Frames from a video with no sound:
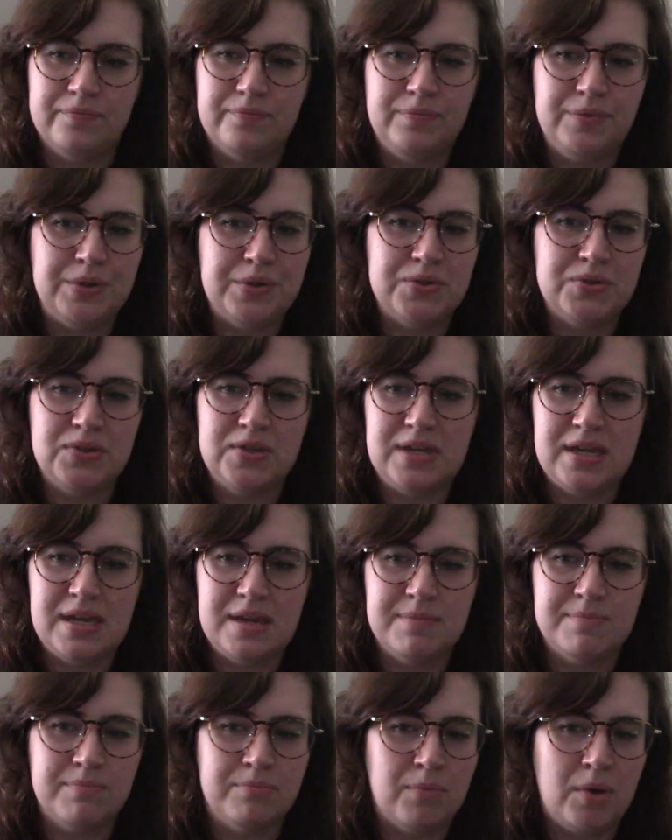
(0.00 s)

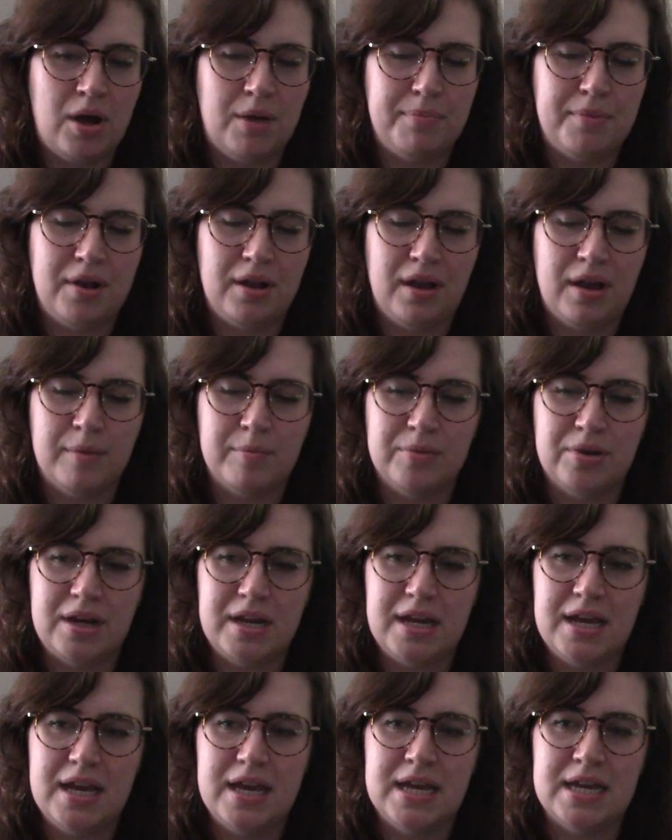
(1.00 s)
Lucy Maud
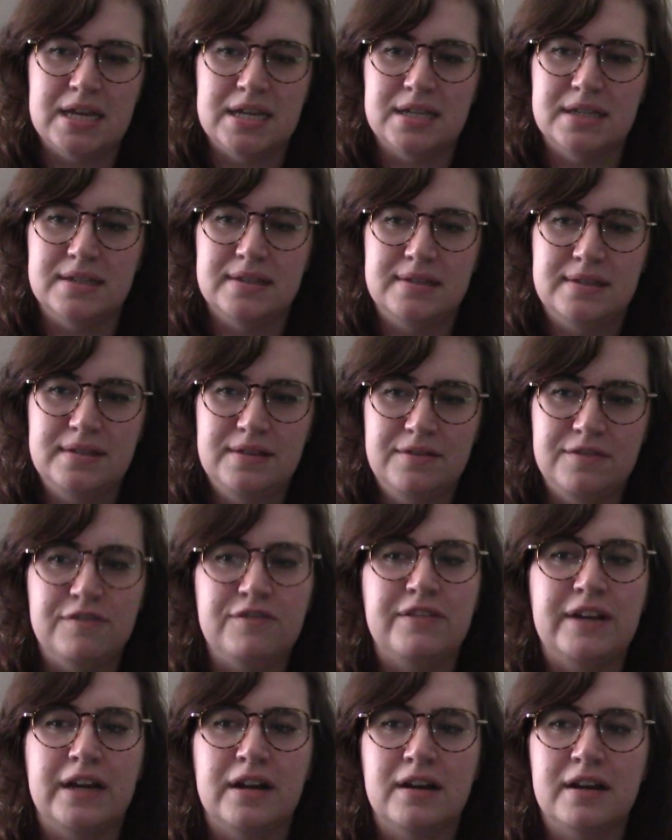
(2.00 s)
Montgomery is
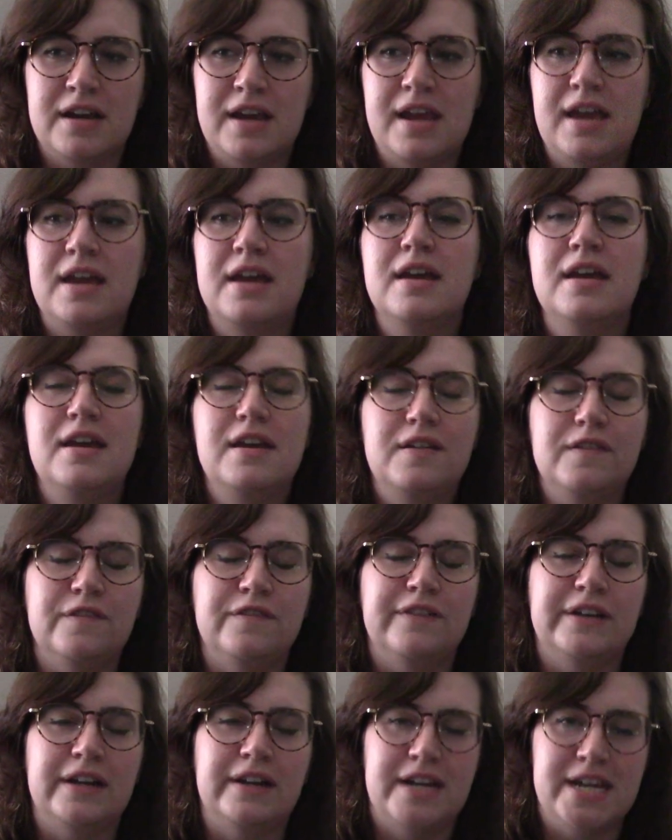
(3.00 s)
very,
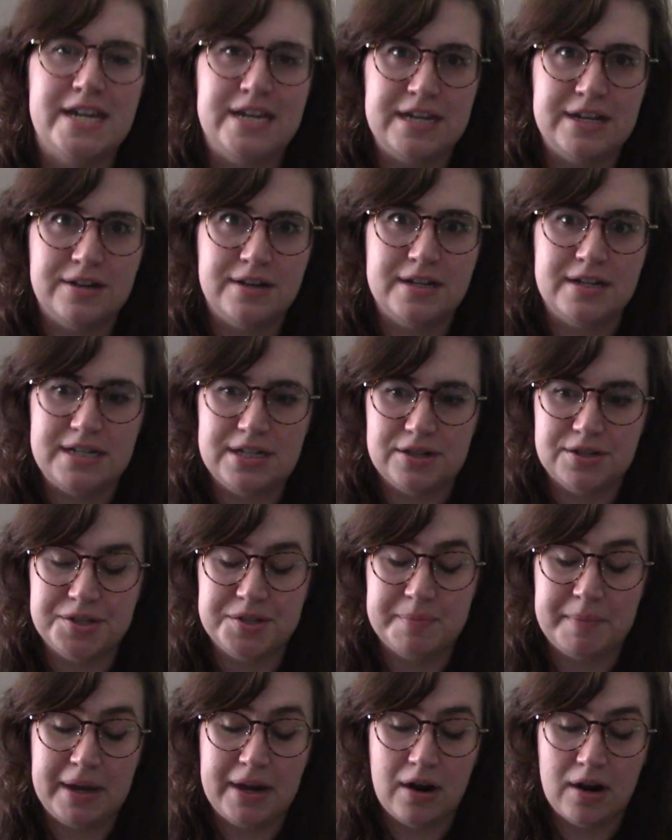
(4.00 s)
very near and dear
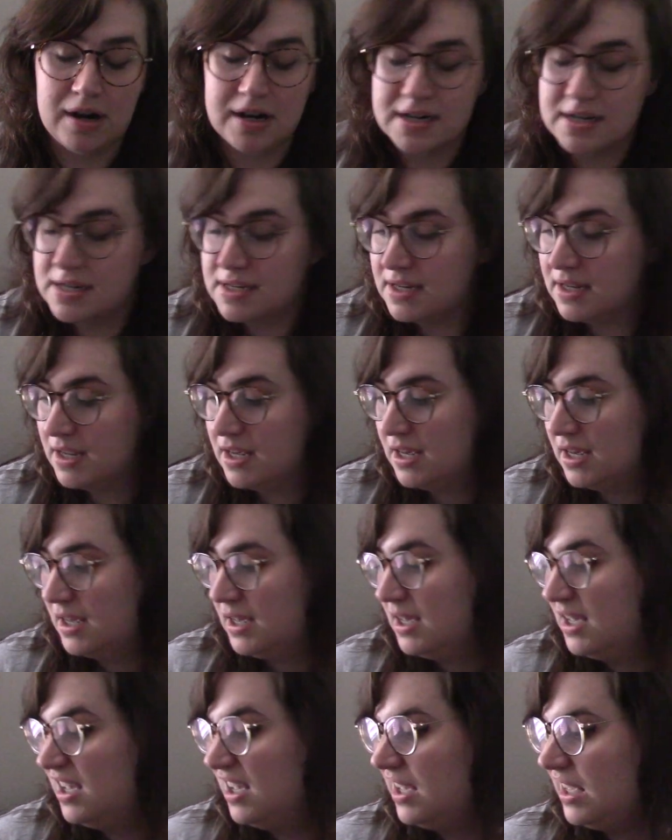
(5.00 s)
to my heart.
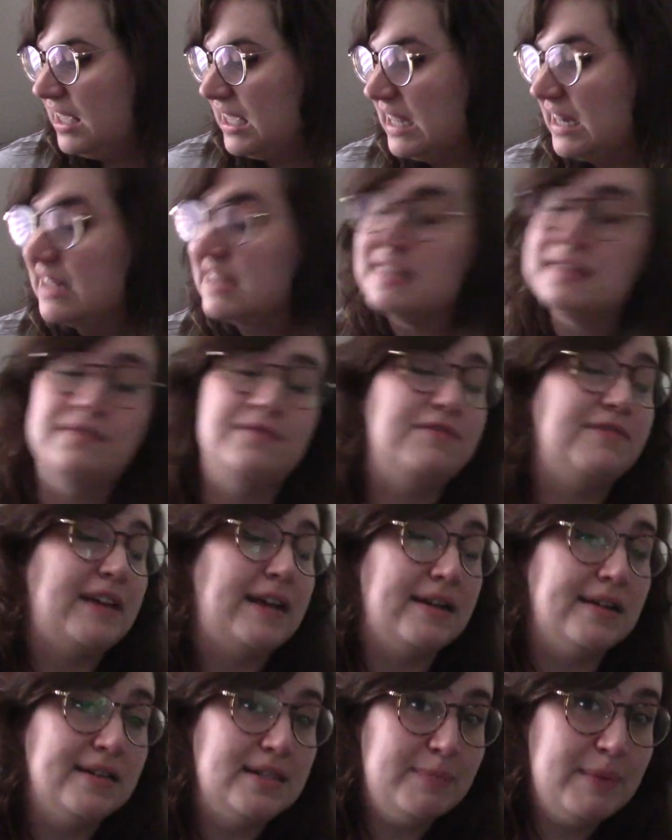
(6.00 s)
It is
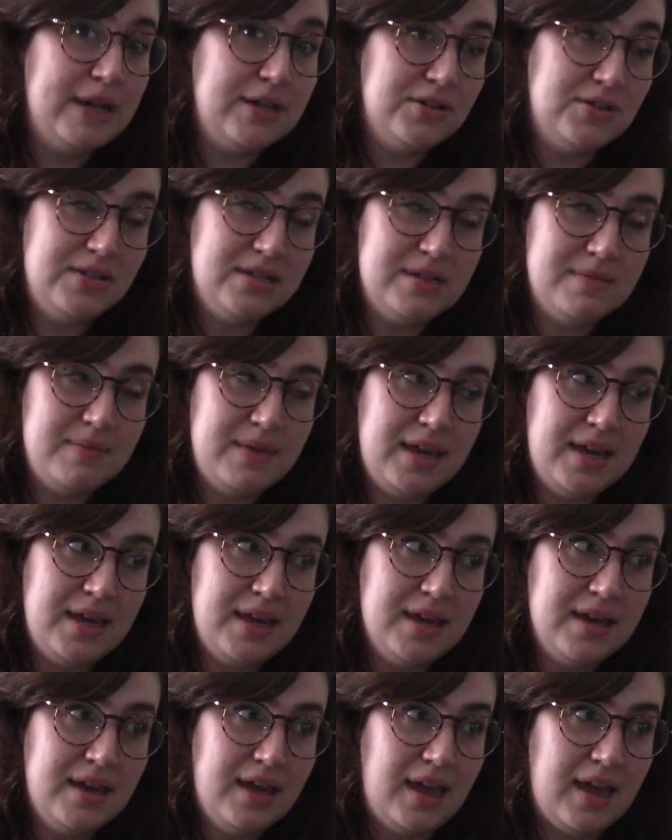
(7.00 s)
very special to
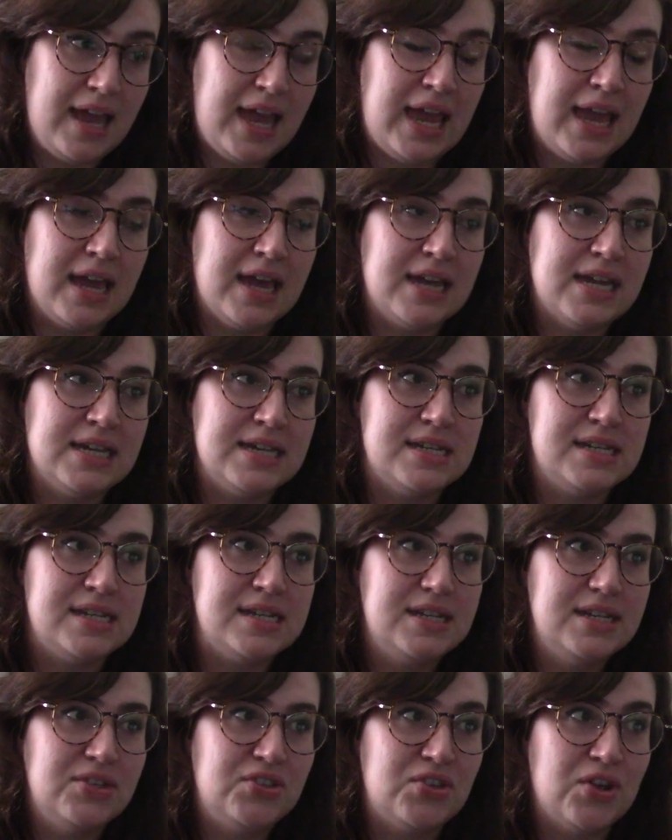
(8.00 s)
me, and
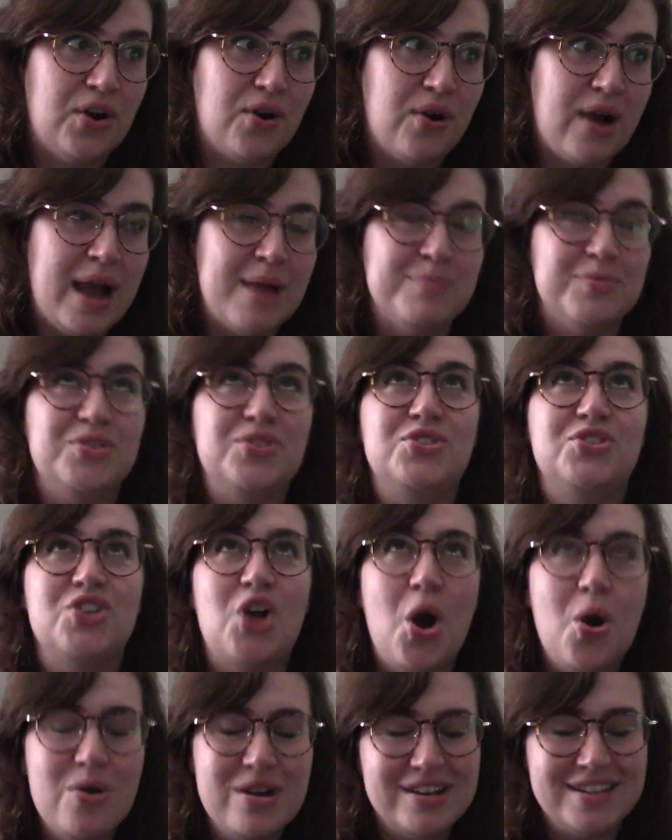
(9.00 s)
so I'm
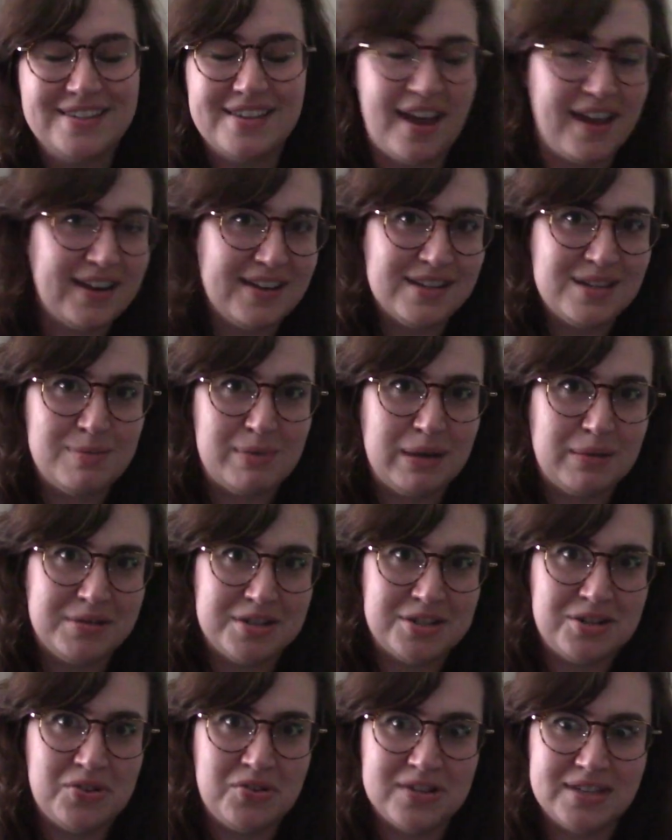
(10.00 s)
so excited to be able
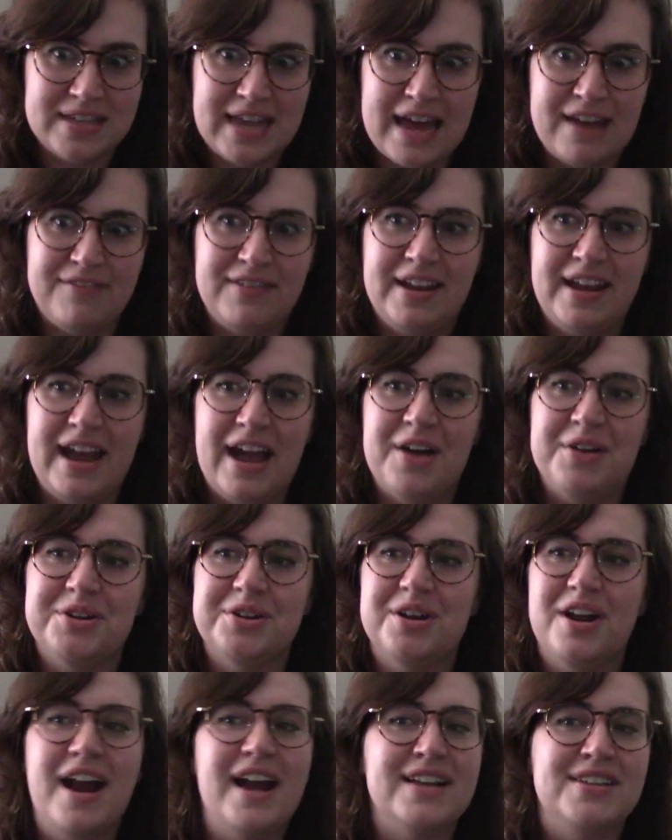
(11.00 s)
to do this advent
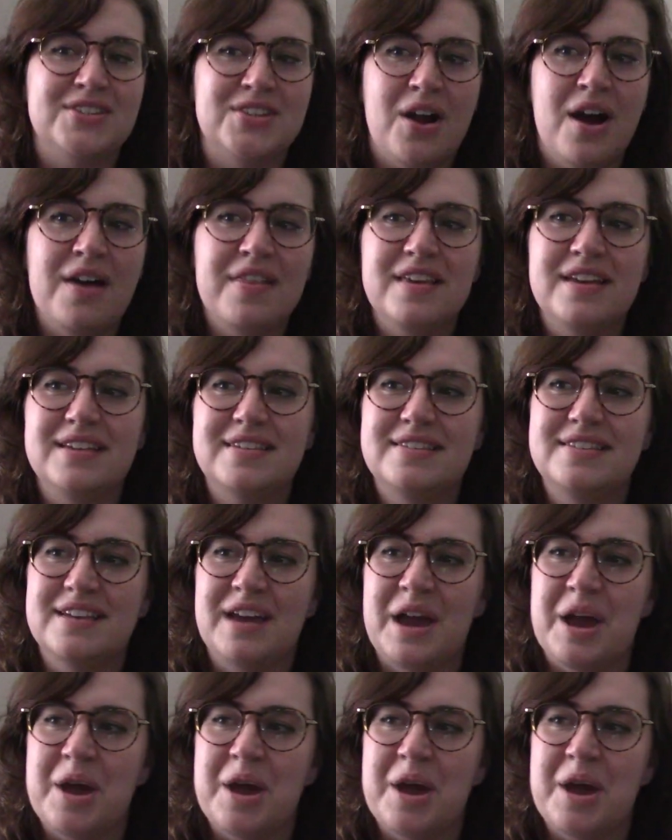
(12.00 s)
calendar. I saw this,